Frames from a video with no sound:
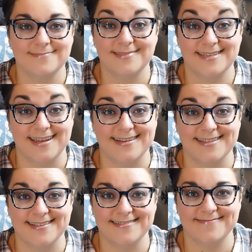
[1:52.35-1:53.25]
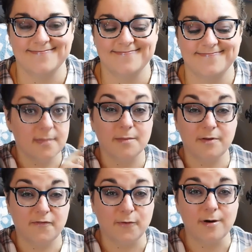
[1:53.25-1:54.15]
Let's get into this.
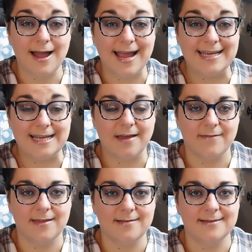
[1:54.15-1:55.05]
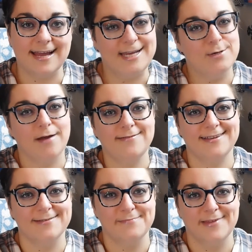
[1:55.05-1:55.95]
Before I dive in, I do have to
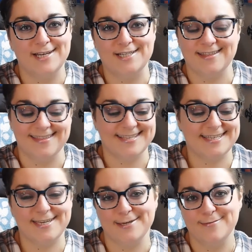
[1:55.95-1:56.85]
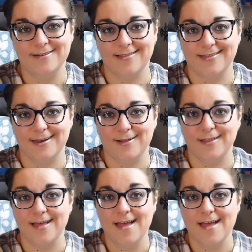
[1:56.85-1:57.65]
mention this cute little